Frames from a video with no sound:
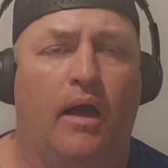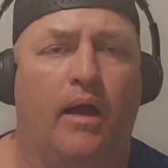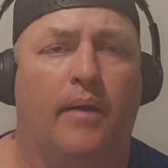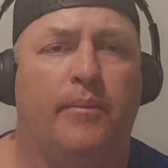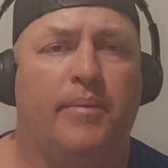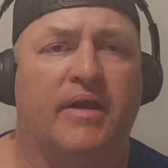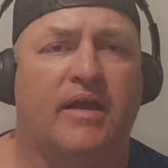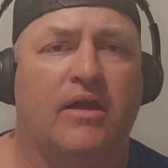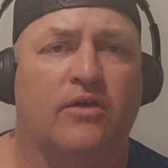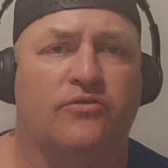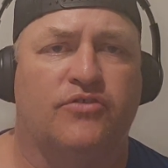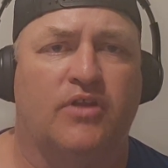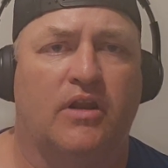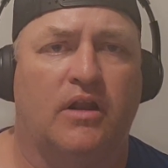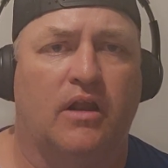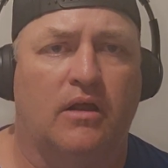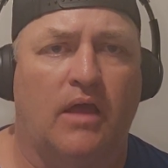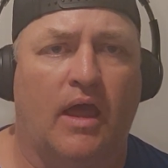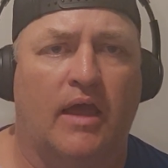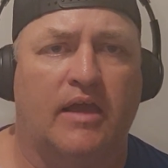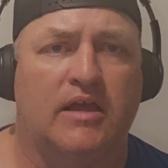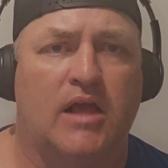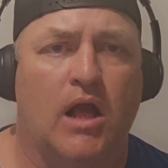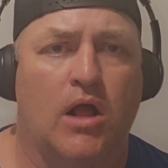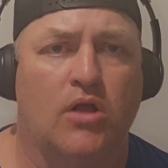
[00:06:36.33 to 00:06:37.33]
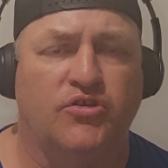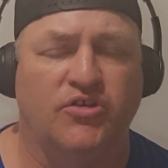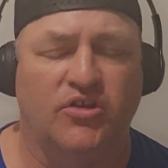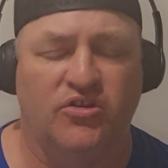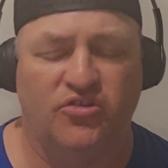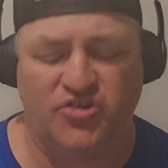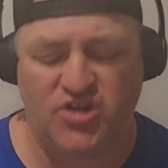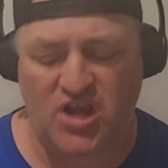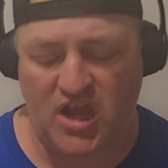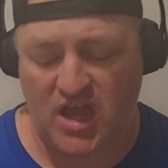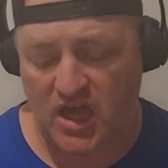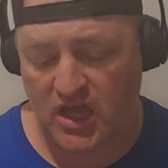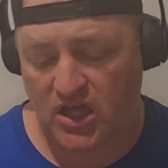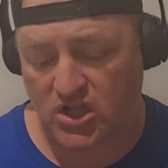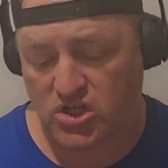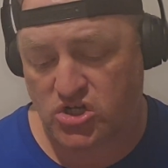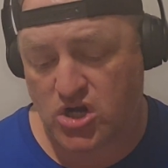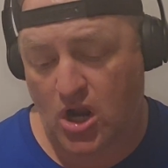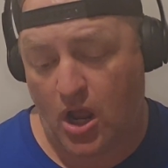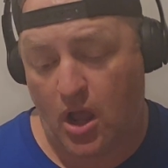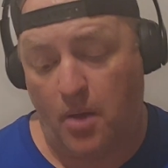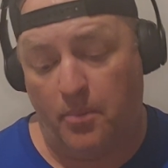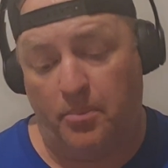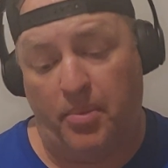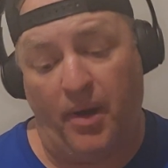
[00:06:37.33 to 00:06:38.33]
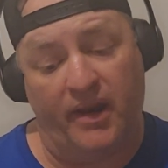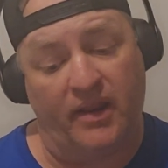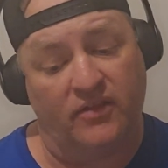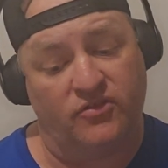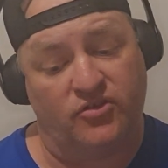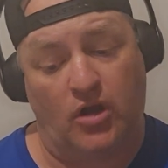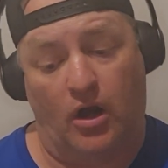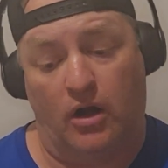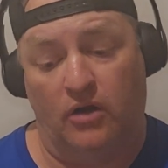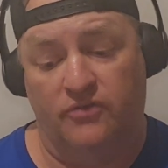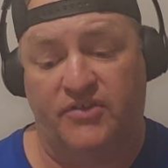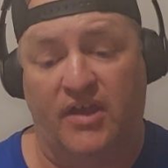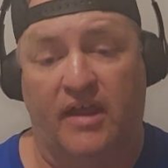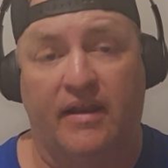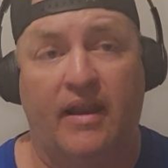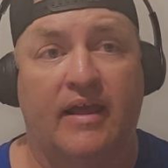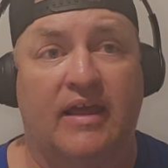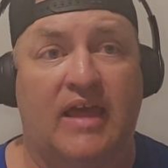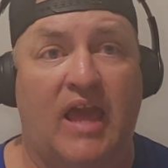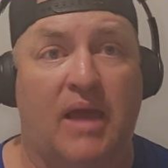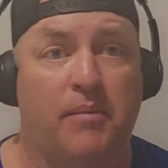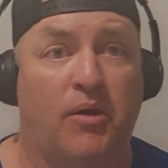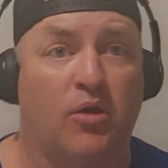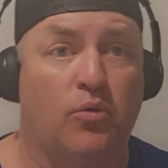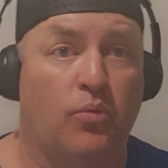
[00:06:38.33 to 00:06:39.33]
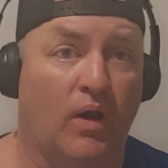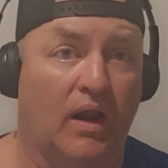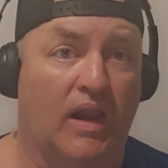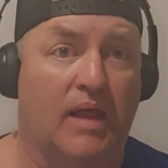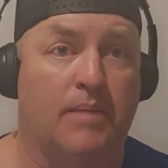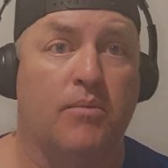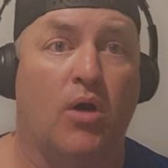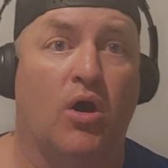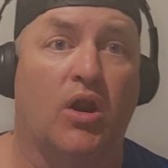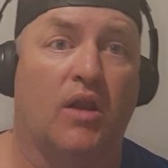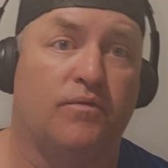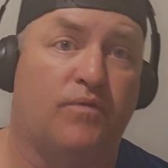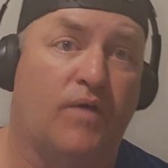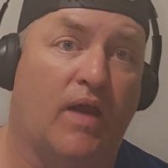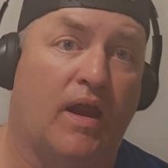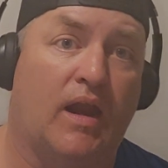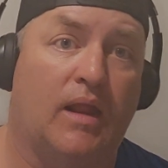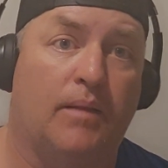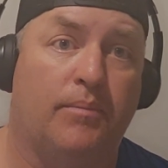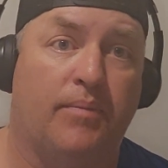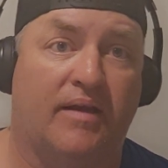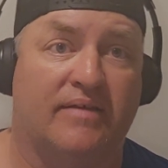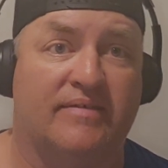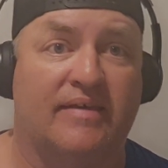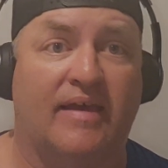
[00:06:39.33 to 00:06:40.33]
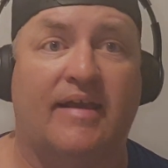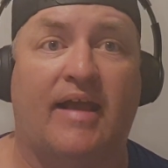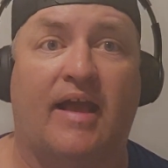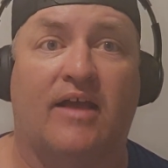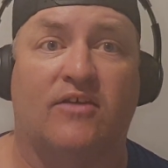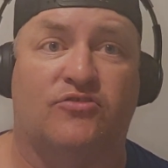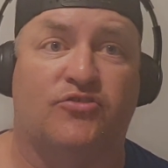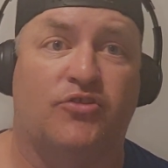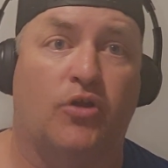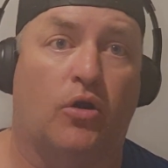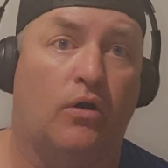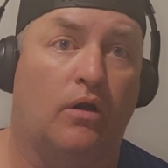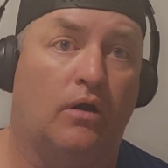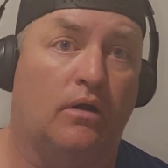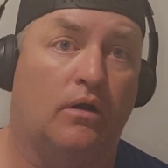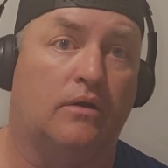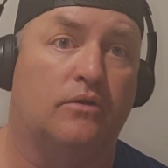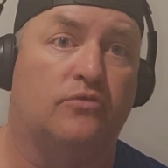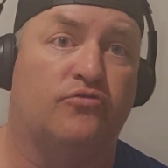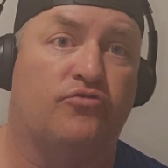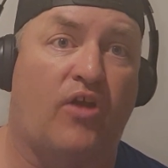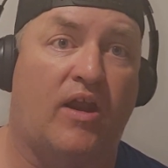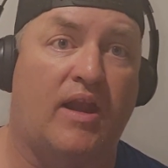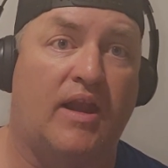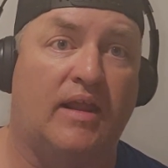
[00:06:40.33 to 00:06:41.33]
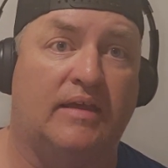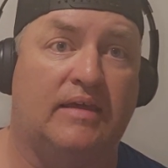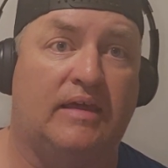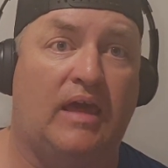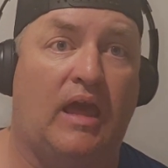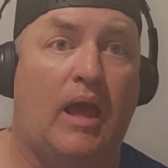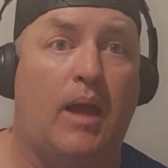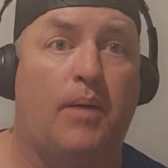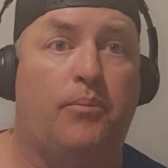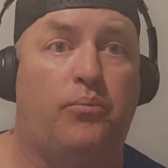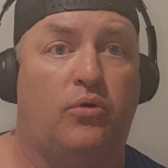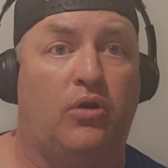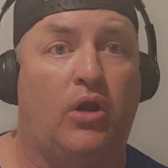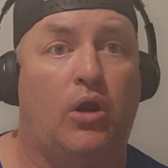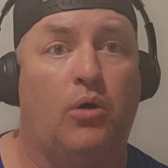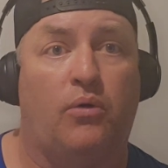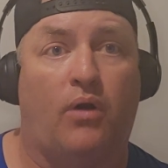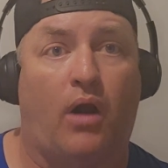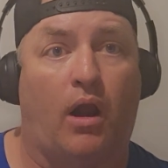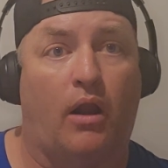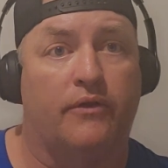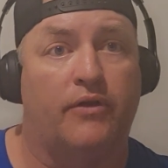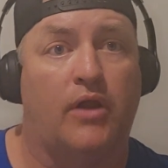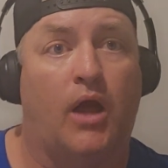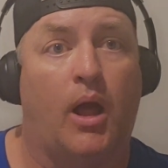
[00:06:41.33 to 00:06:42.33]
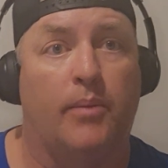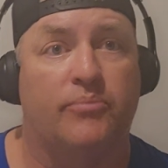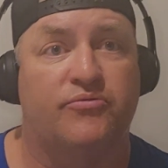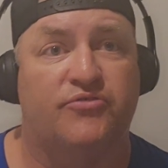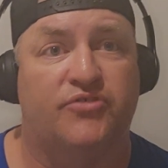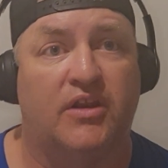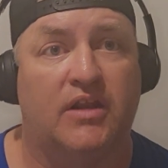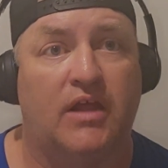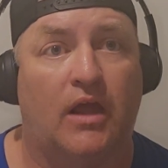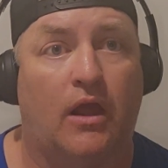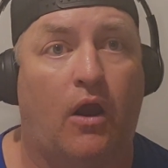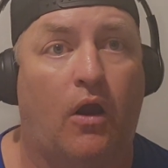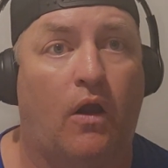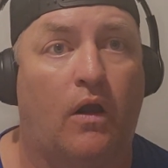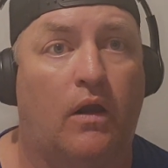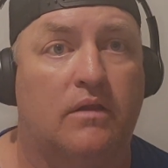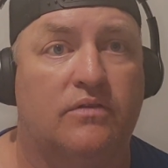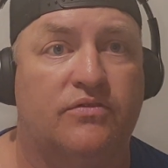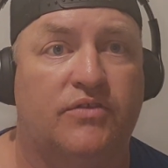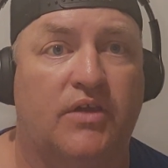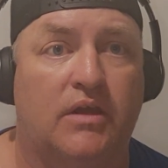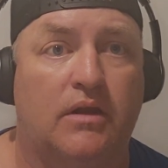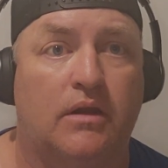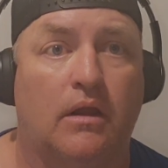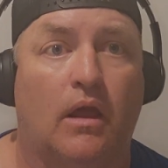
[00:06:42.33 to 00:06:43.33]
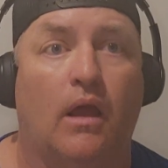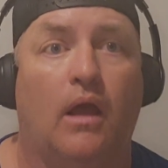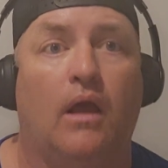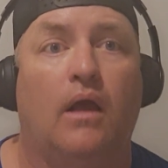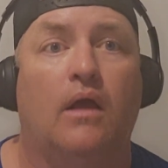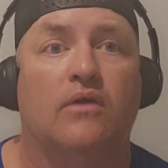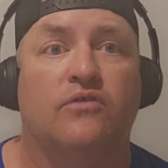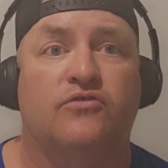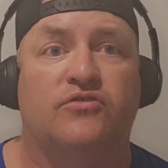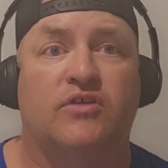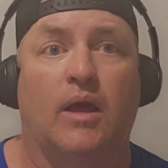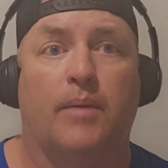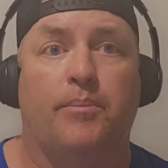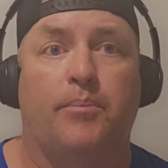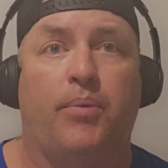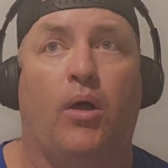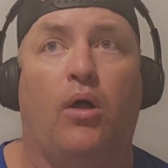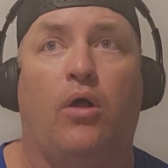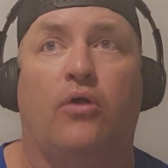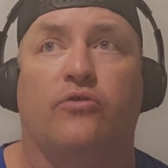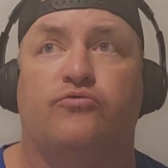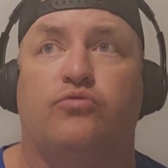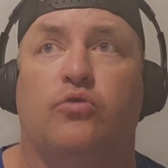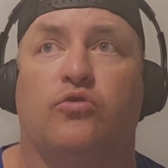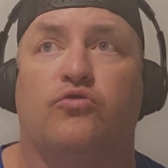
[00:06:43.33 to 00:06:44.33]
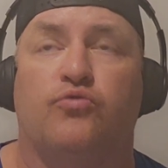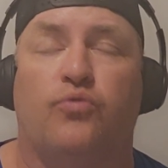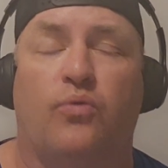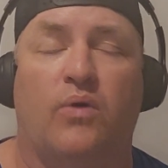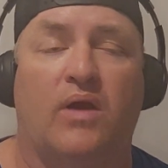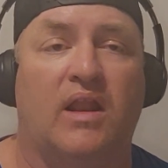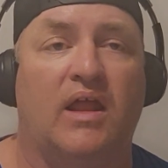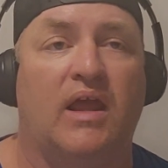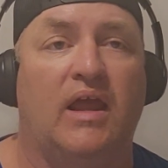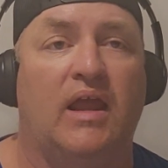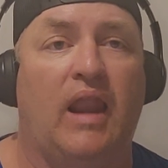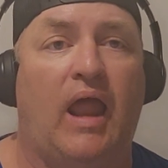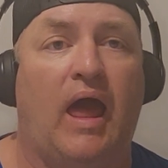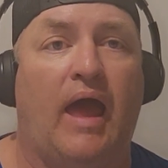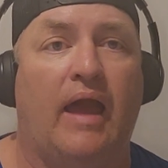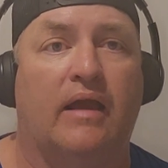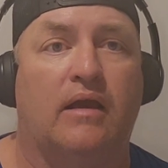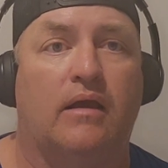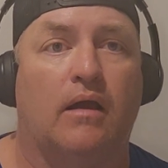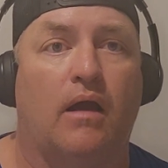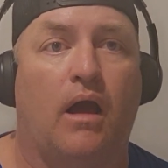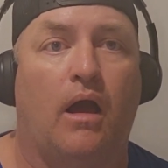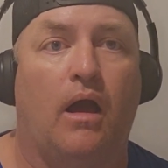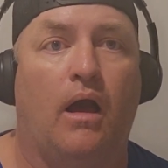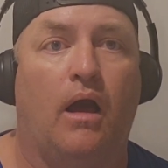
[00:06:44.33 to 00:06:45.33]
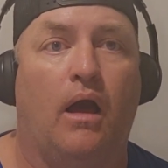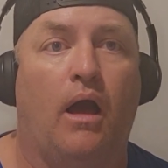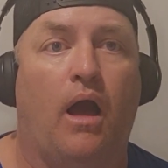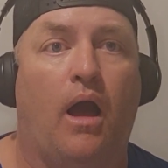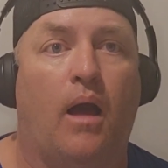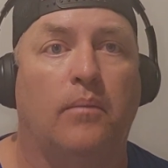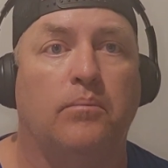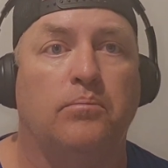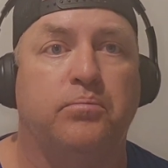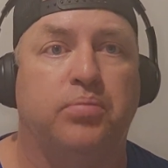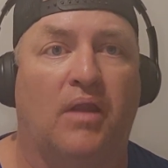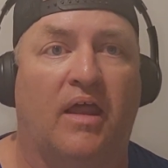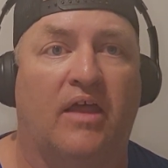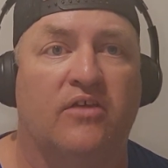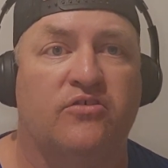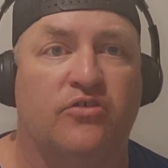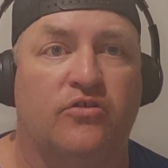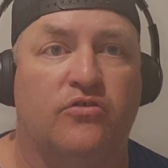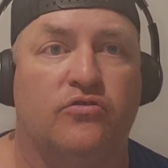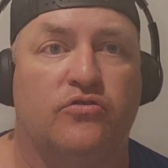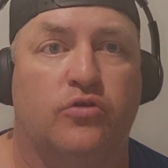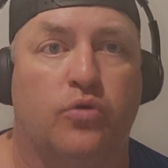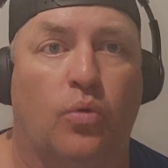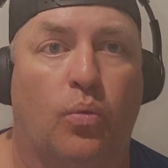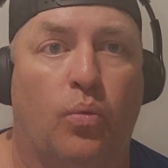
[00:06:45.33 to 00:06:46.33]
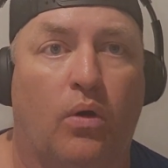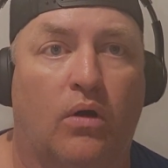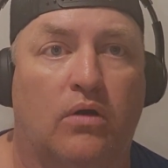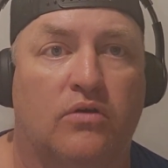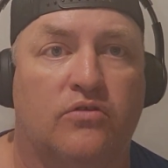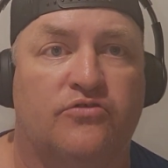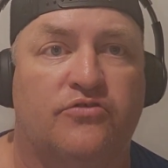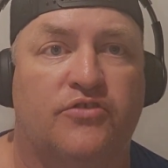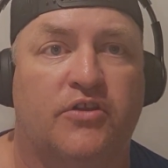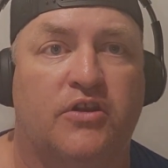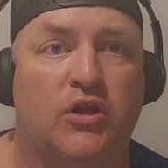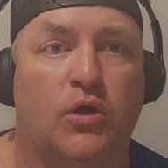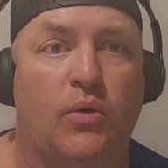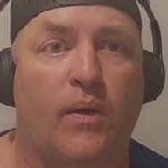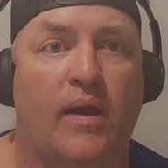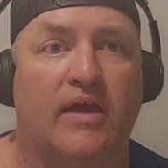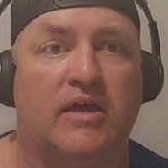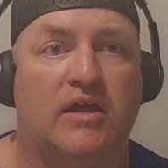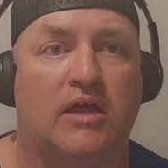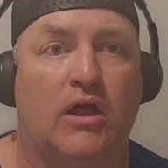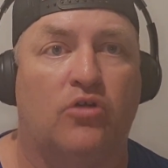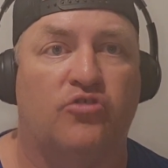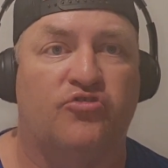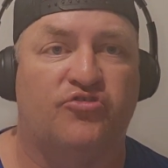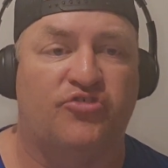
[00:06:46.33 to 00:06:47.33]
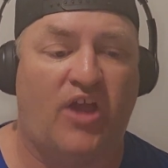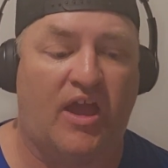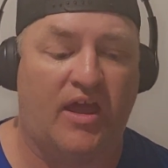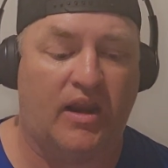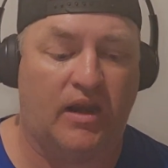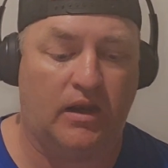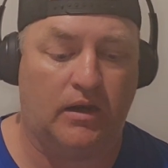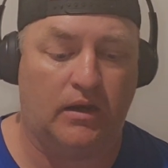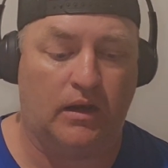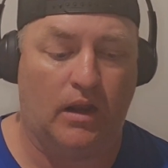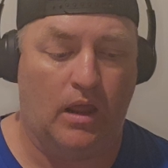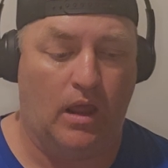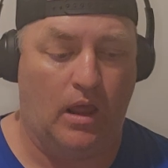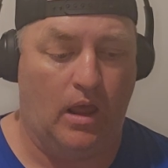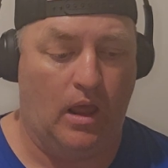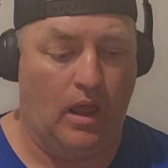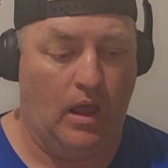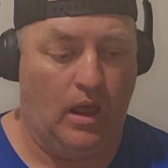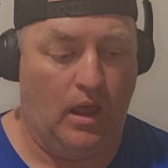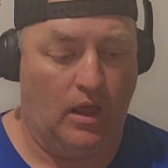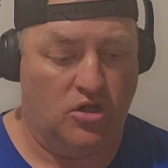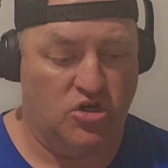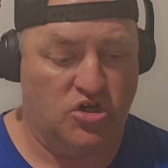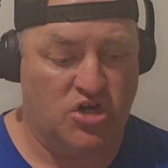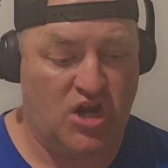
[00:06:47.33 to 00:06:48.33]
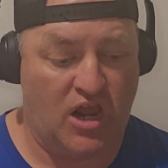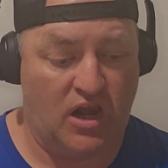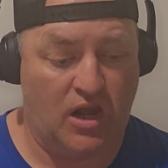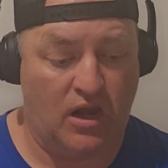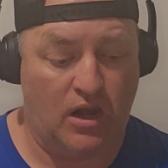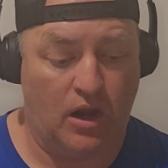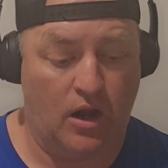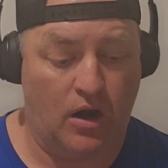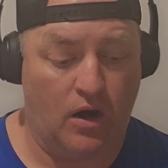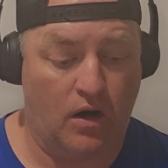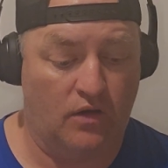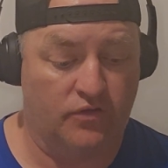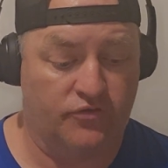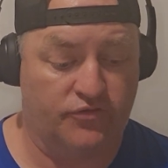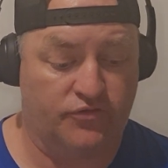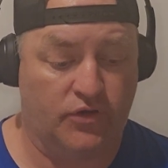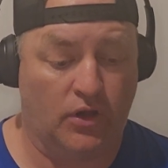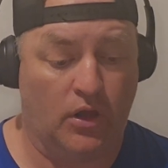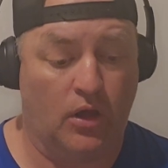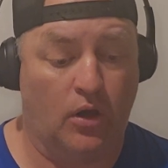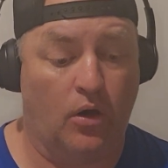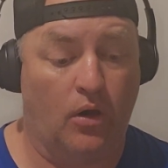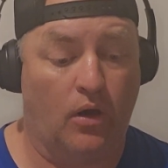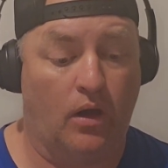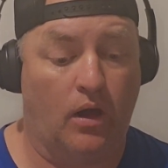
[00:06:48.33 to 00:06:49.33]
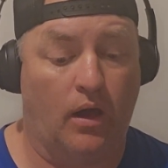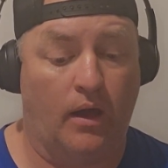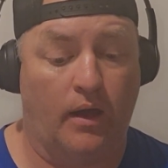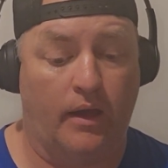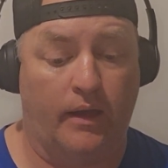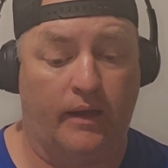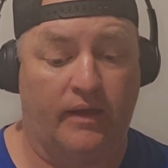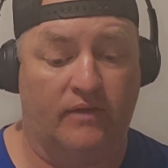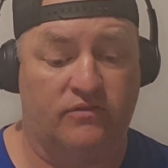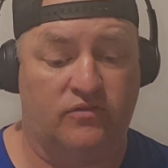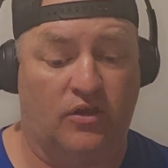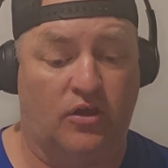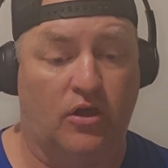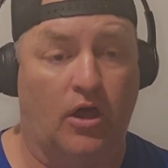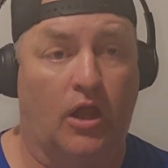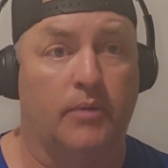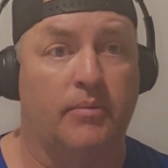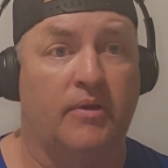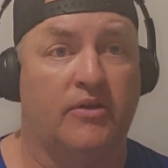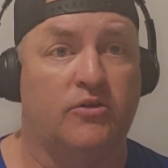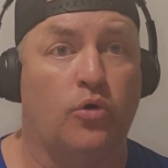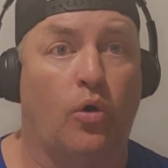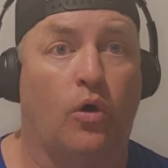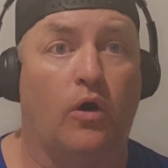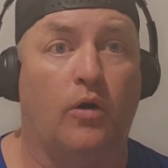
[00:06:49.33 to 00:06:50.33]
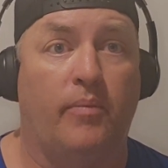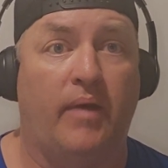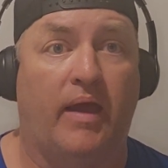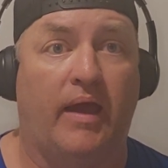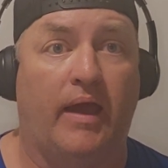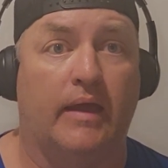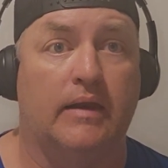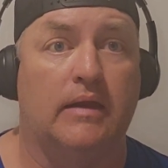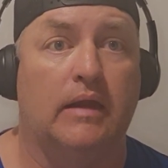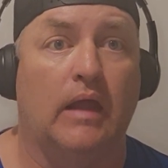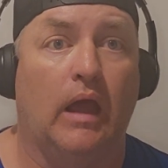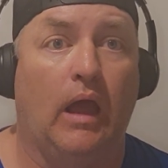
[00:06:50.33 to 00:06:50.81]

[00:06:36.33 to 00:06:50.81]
because of the head coaching change. But it turns out they came in really motivated because I guess during training camp, we know all the hub city of Arlington, Skip Holtz was really unpleasant towards the new head coach, Shannon Harris. So I guess you call him a doorman.